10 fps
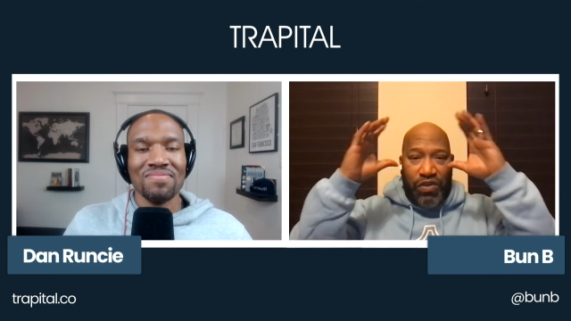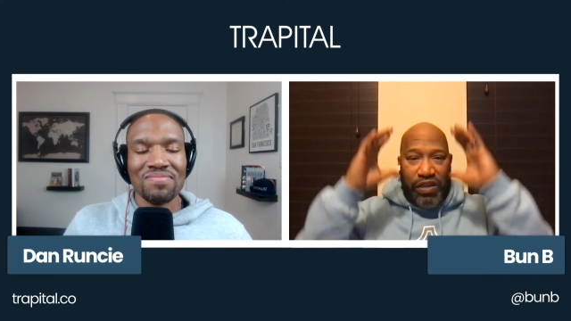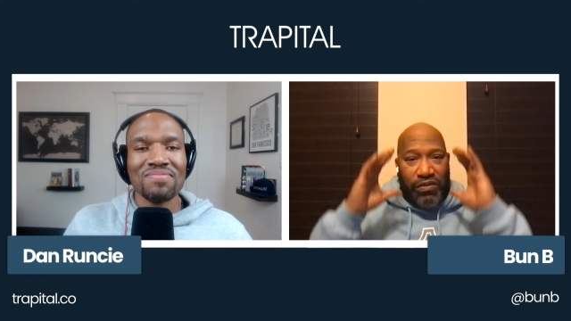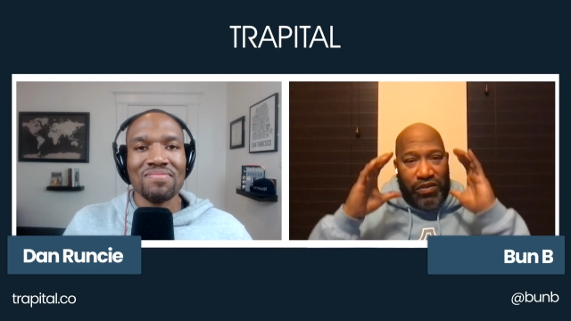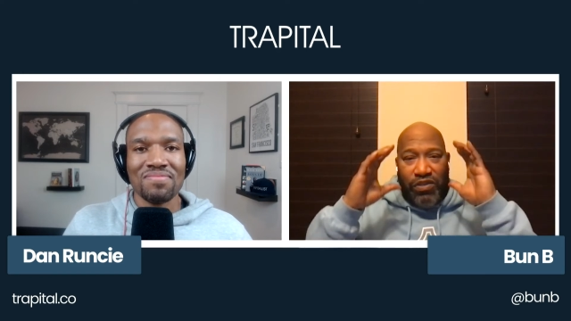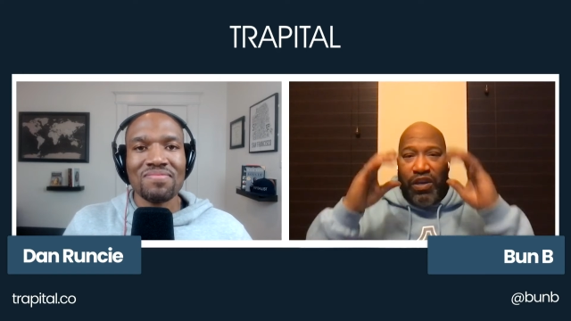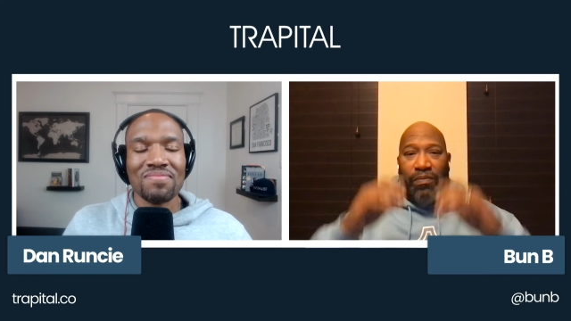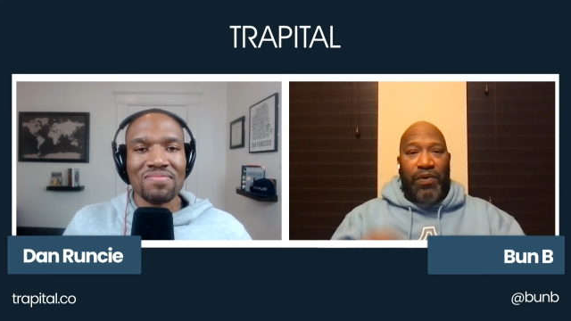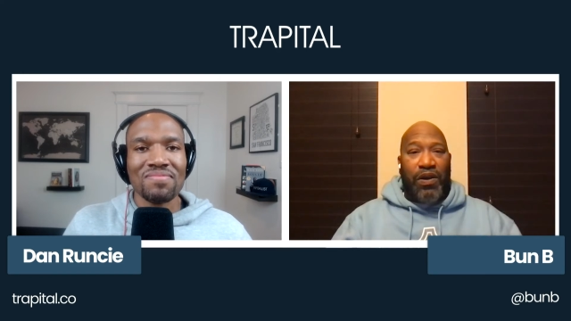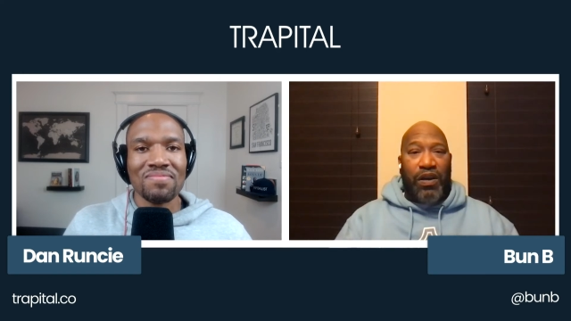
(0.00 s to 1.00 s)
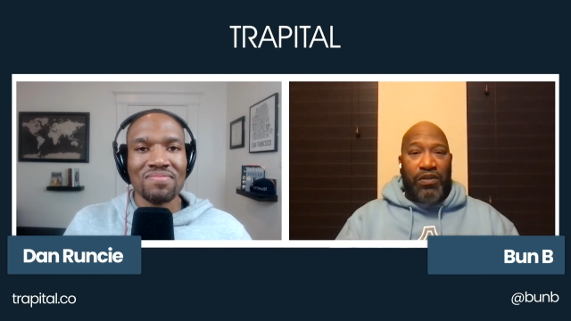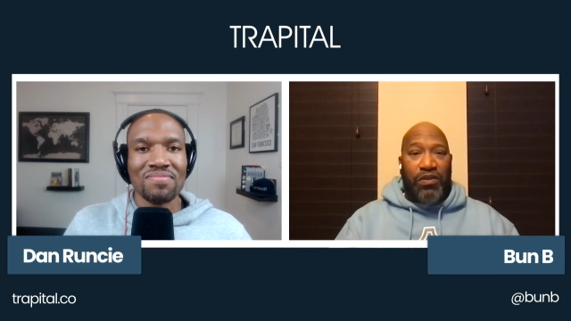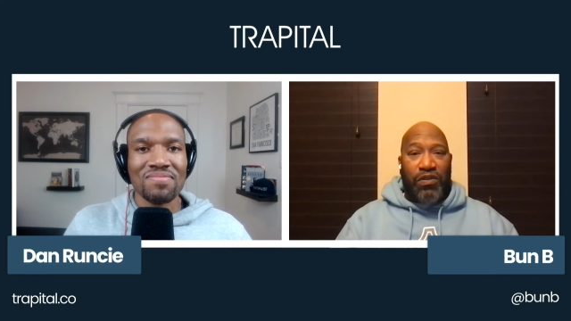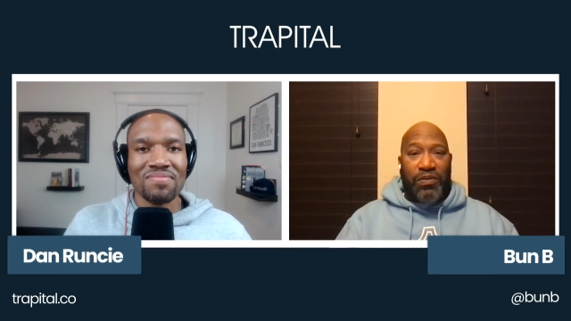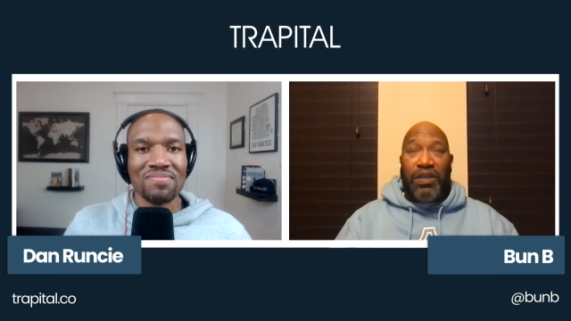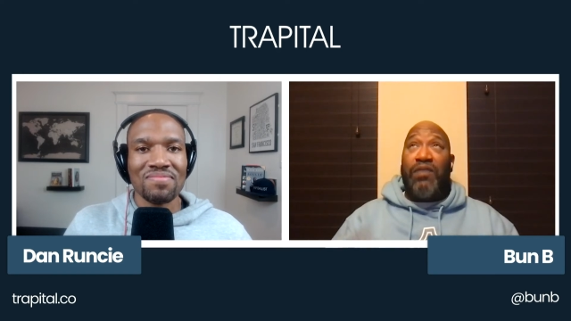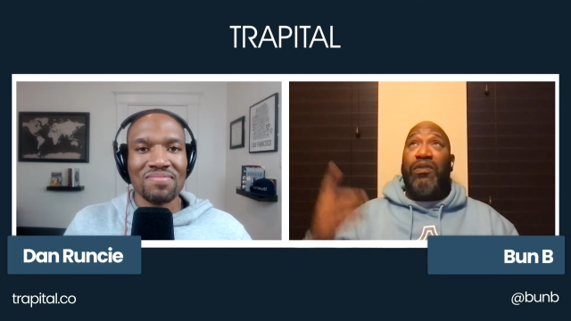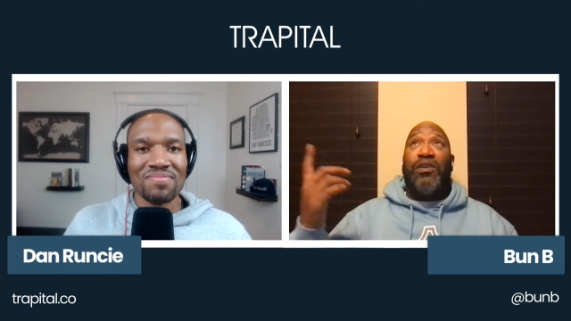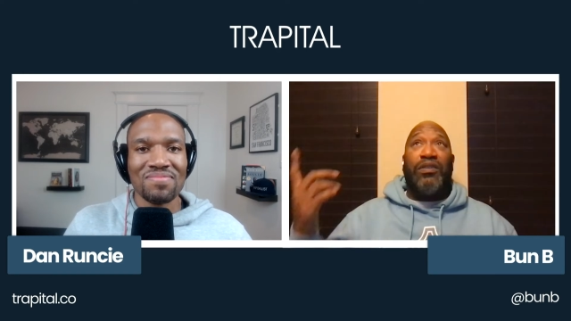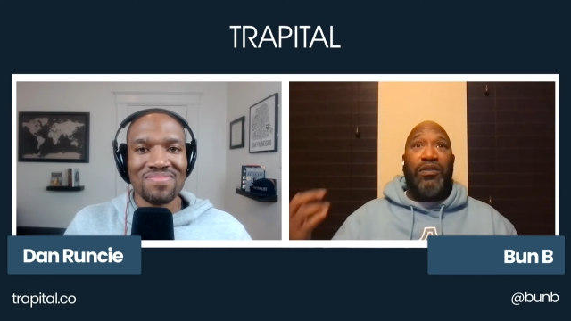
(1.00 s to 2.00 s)
Speaker 1: You can jump on, you know what I'm saying?
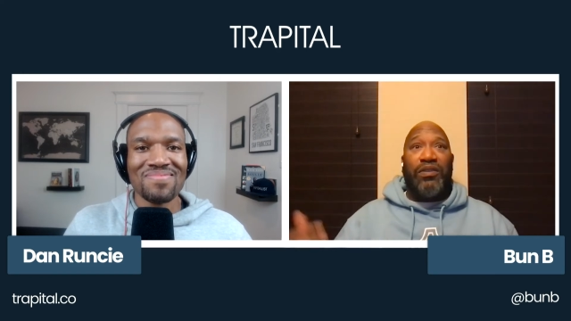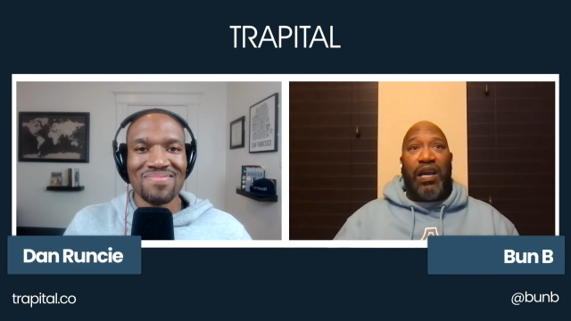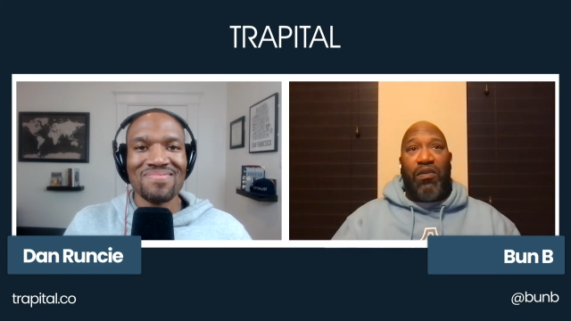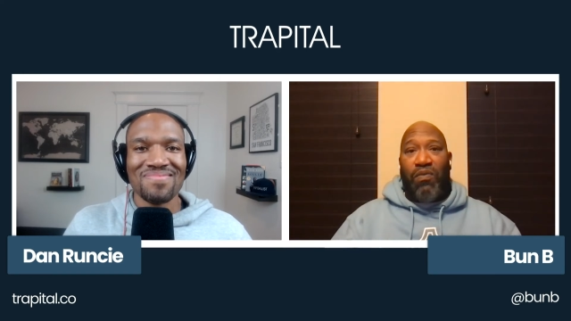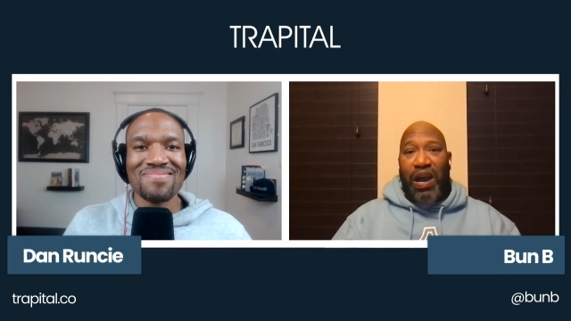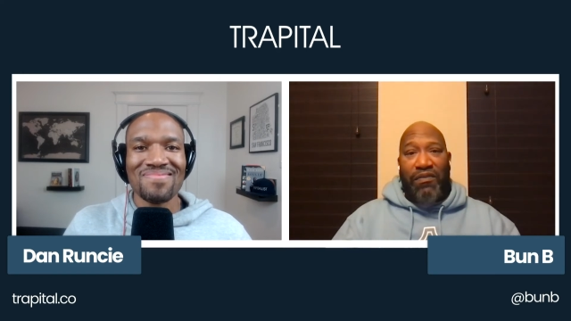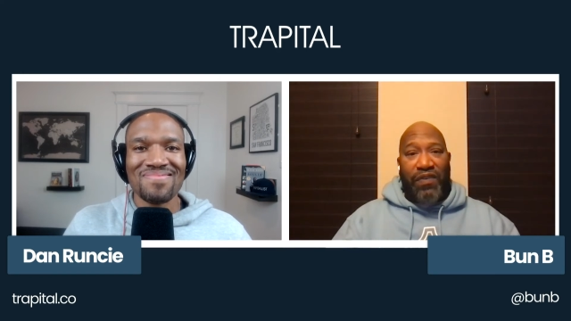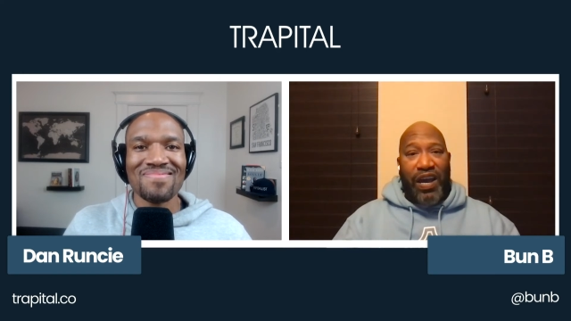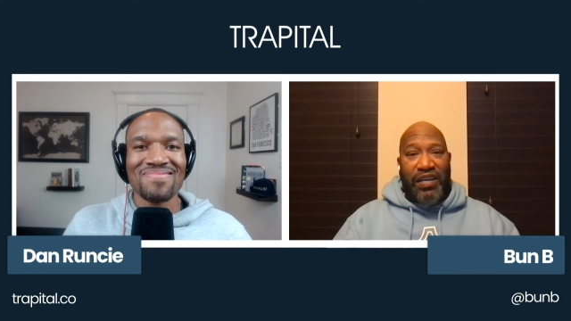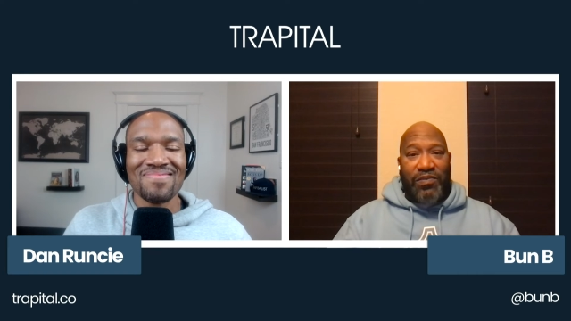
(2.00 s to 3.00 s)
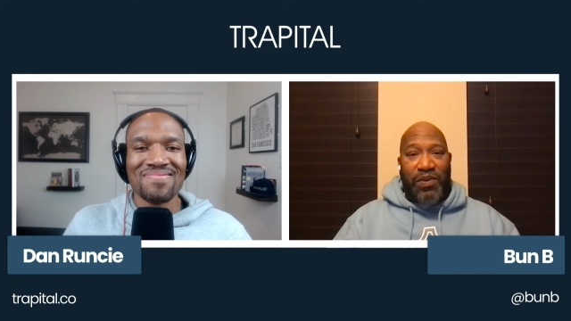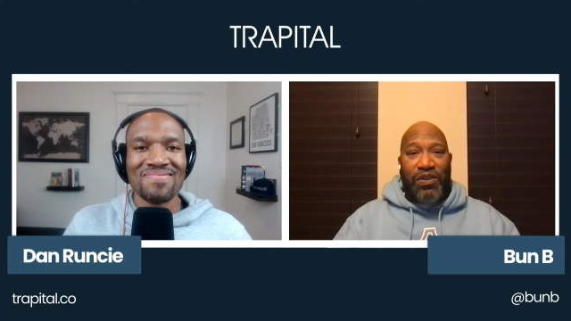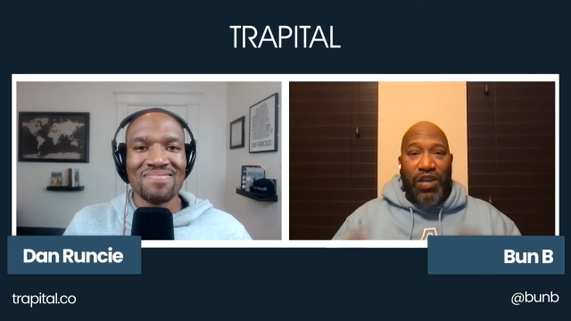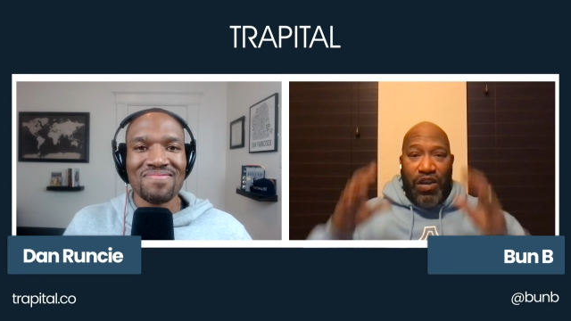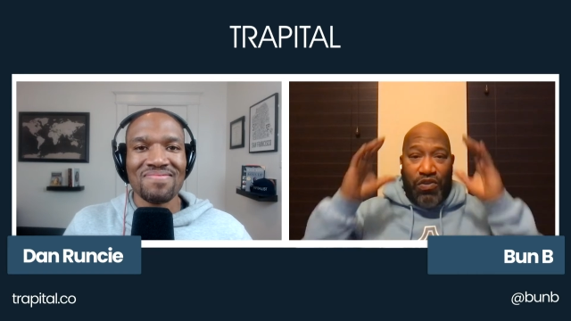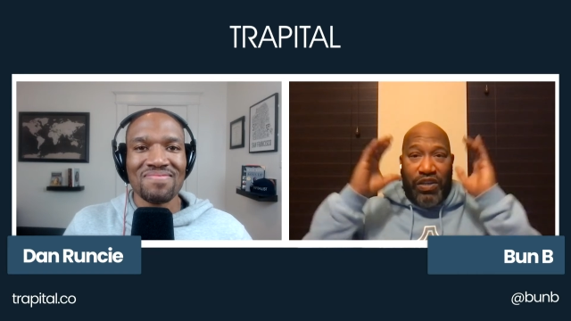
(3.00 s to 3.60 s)
As long as there's like a Wi-Fi experience,